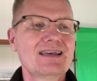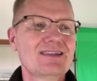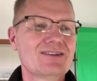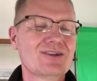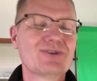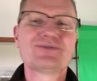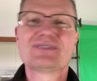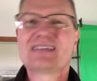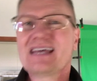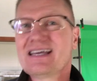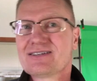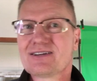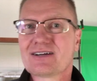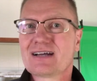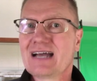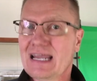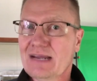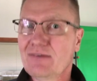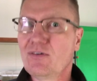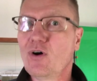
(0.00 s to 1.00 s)
those days are
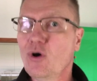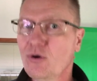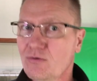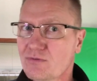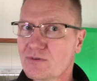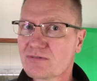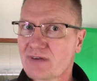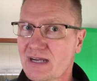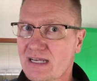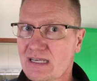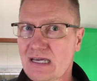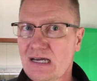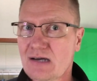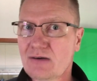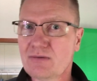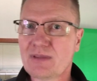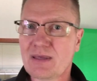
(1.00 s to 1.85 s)
kind of over right now.